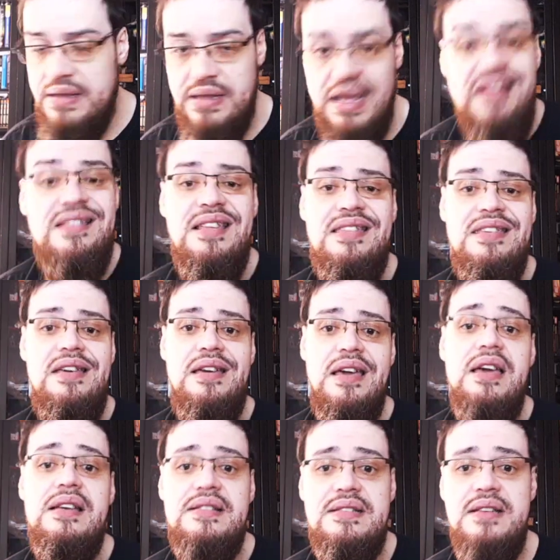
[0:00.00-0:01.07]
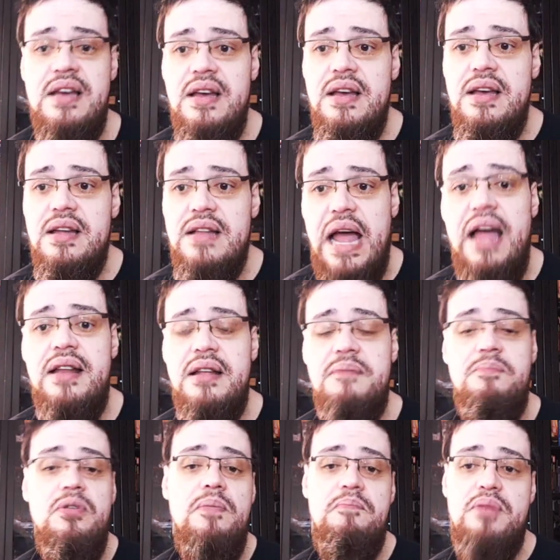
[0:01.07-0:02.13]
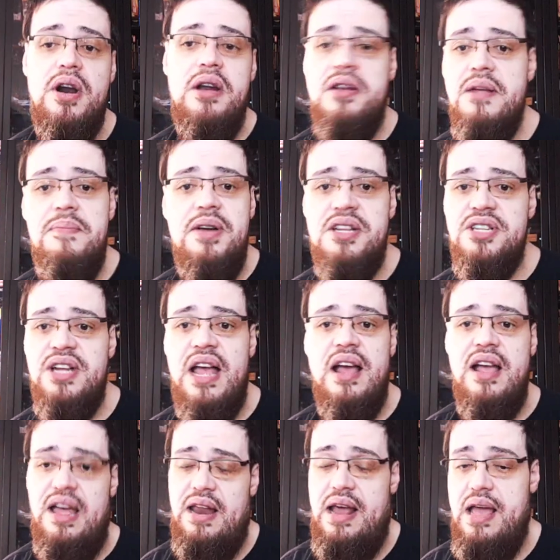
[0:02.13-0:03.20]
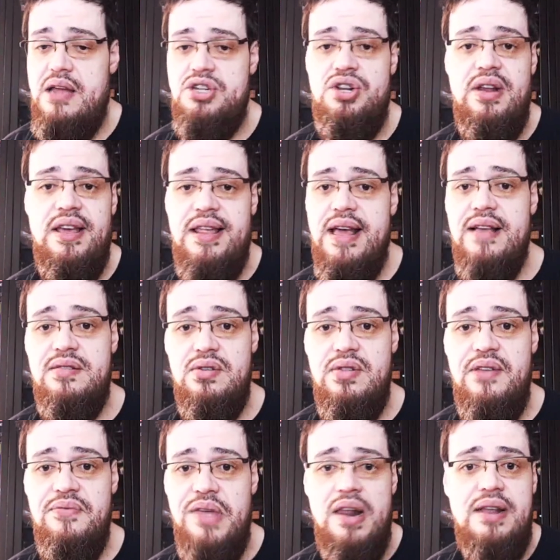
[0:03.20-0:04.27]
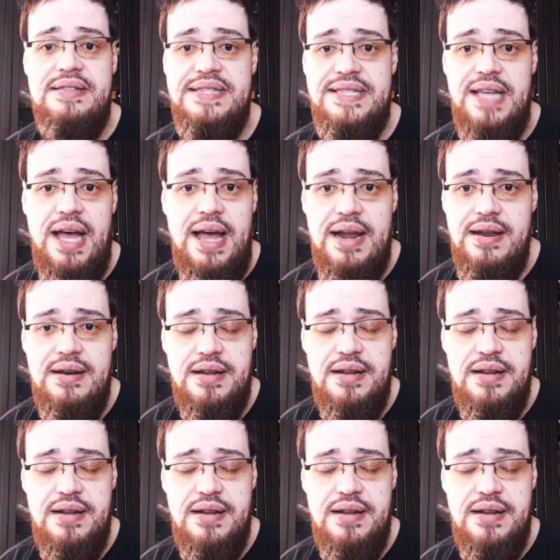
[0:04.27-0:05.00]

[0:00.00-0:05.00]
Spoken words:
And the thing is that you pretty much can actually guess who the villains are in